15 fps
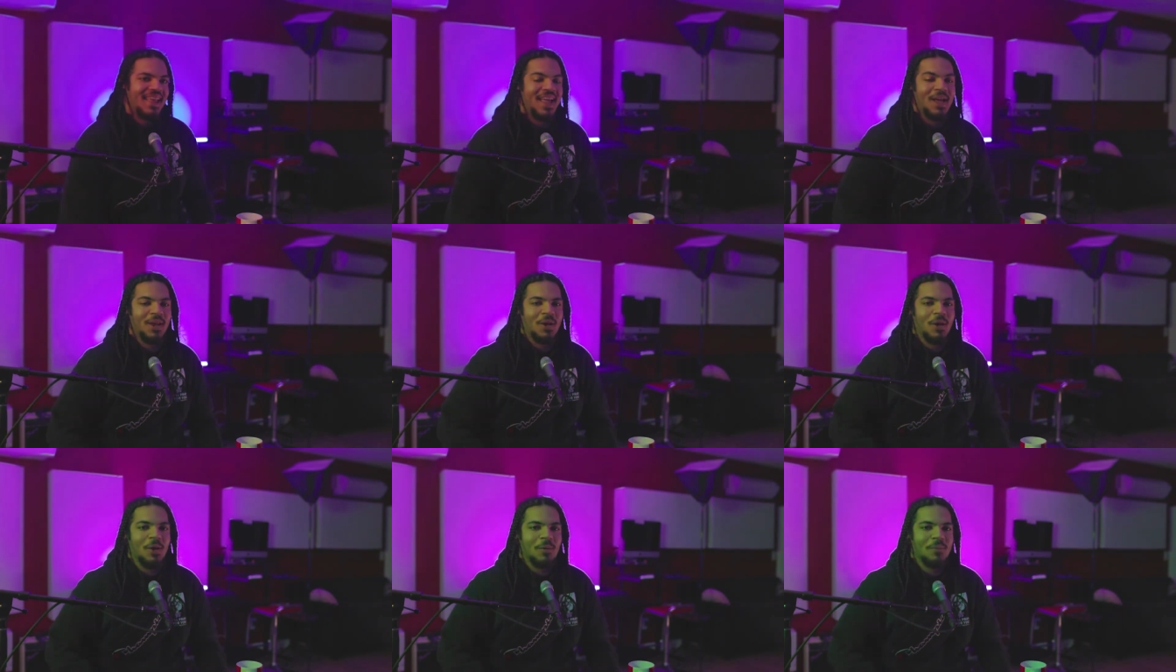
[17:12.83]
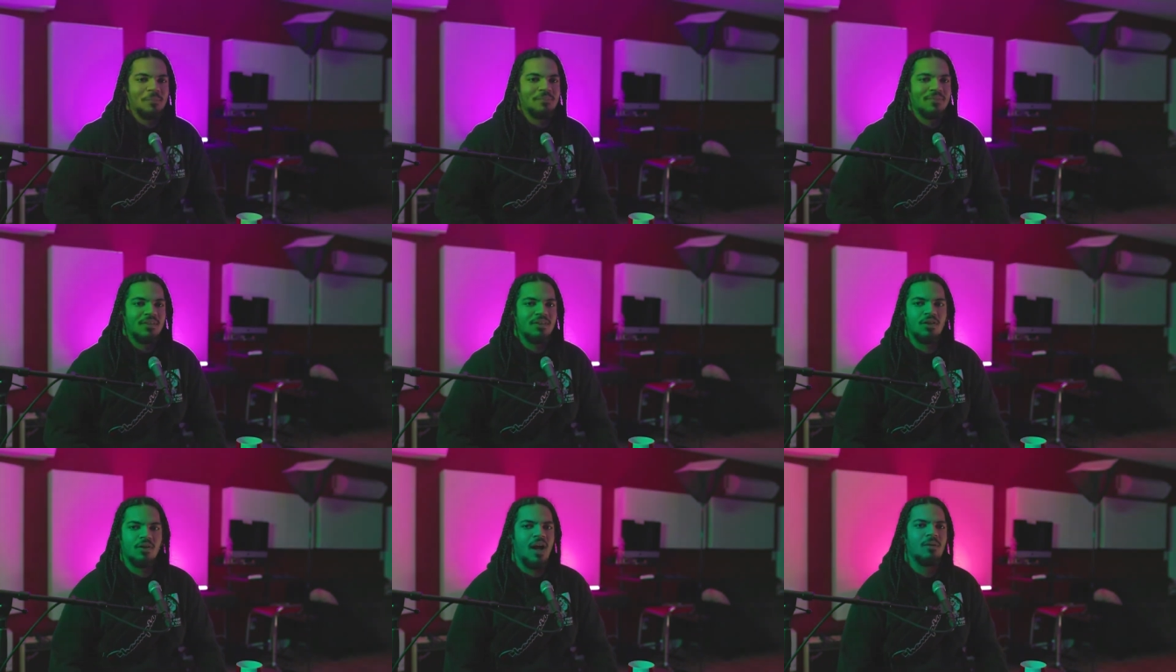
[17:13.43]
and um,
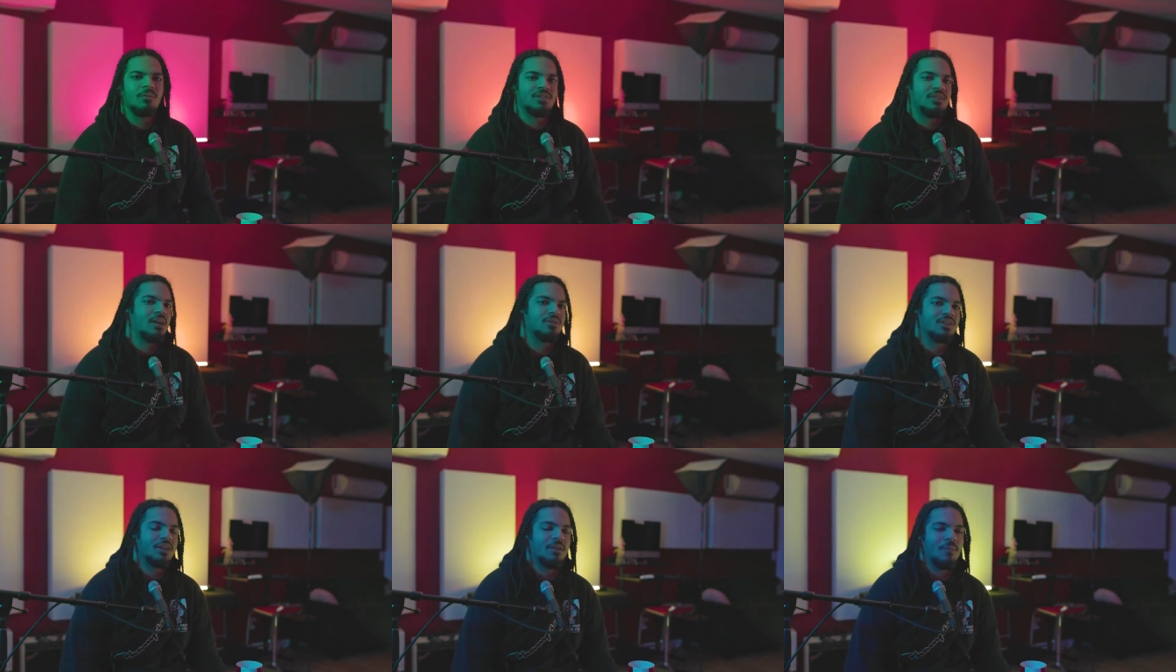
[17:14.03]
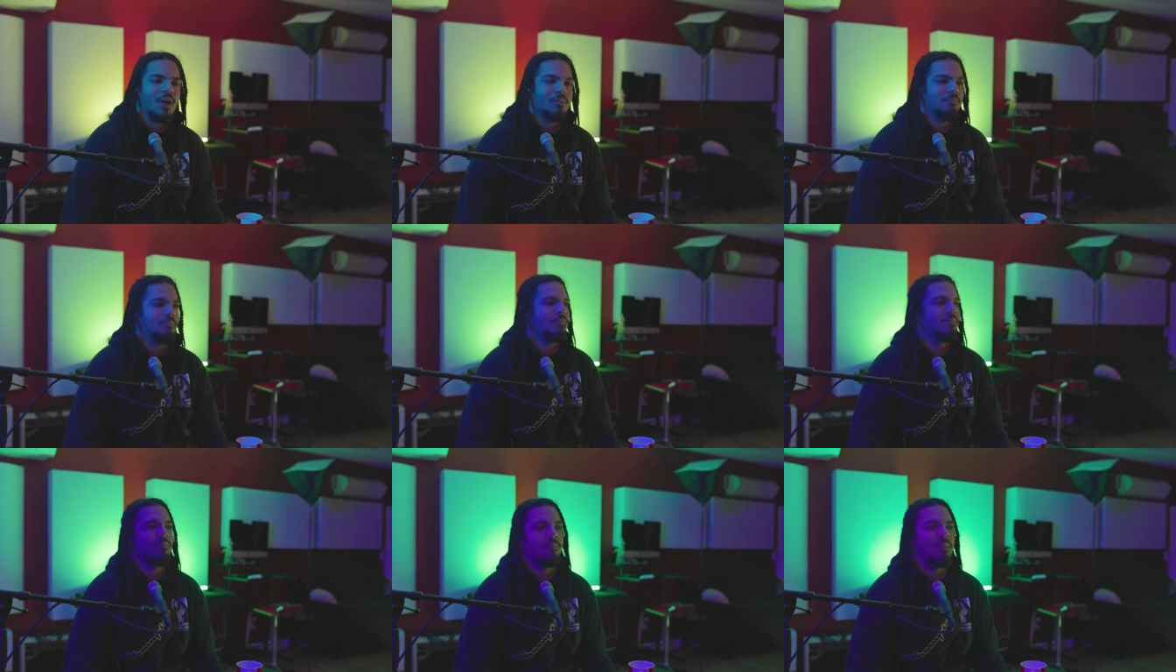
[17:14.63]
you know, I was that was like my
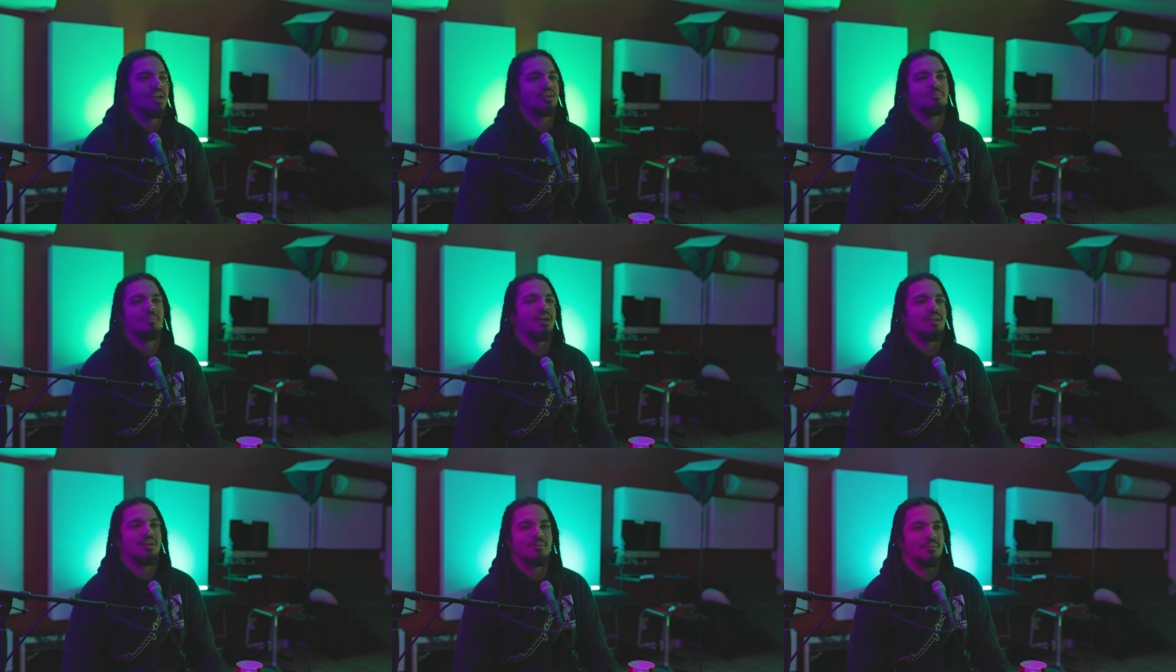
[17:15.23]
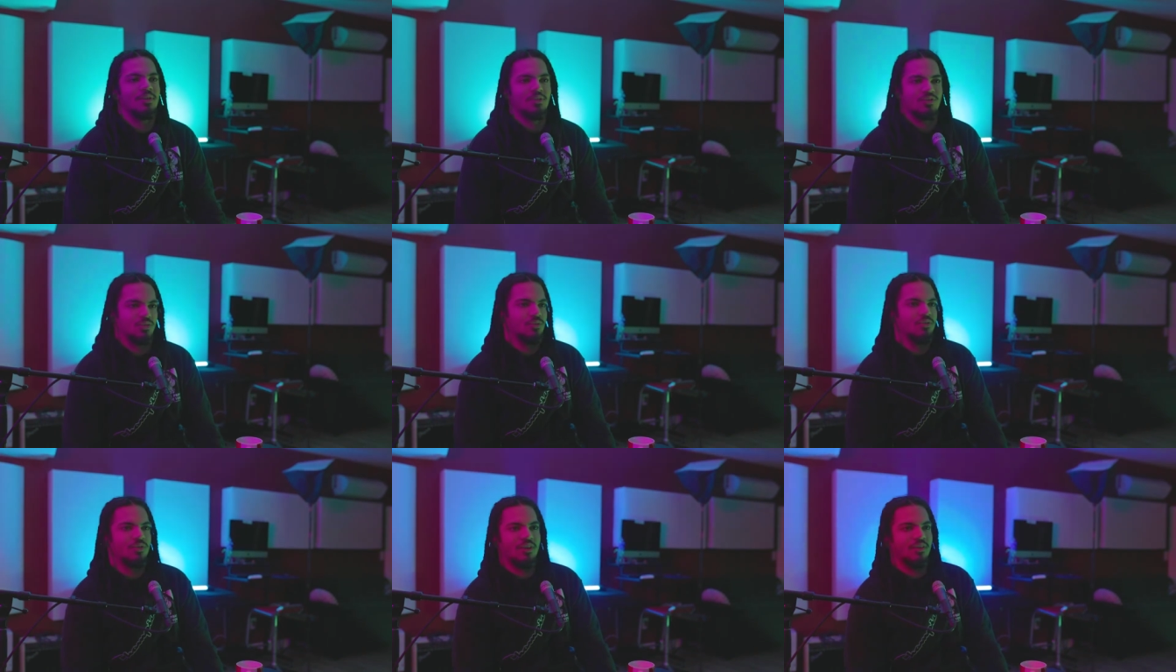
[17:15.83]
best buddy in middle
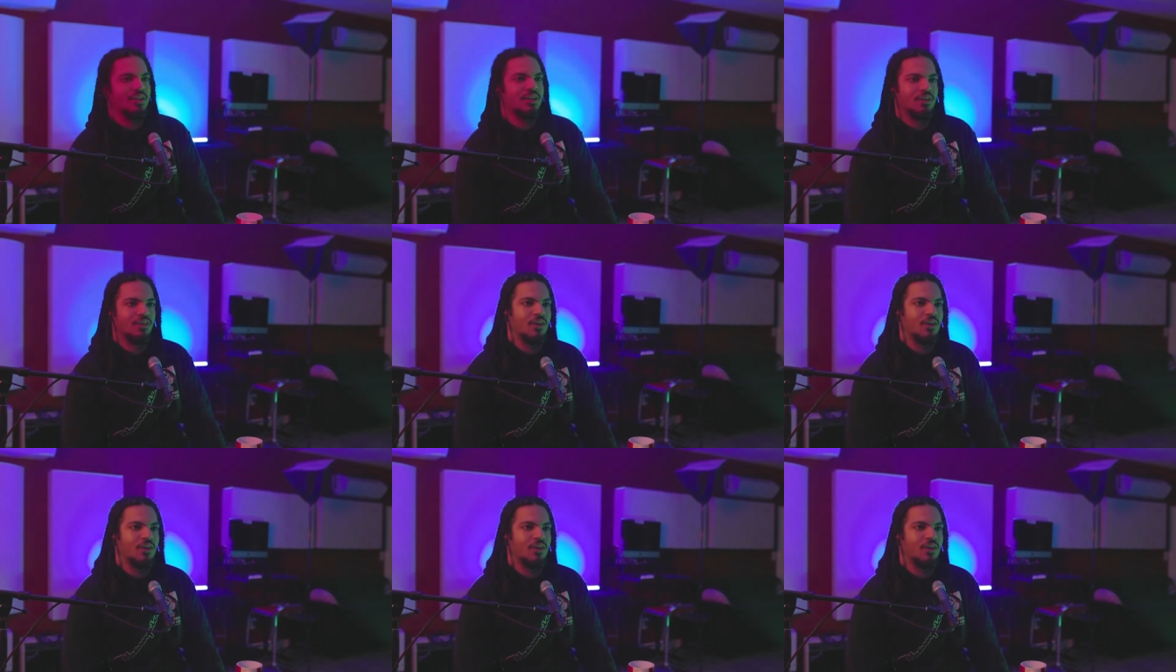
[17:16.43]
school and everything.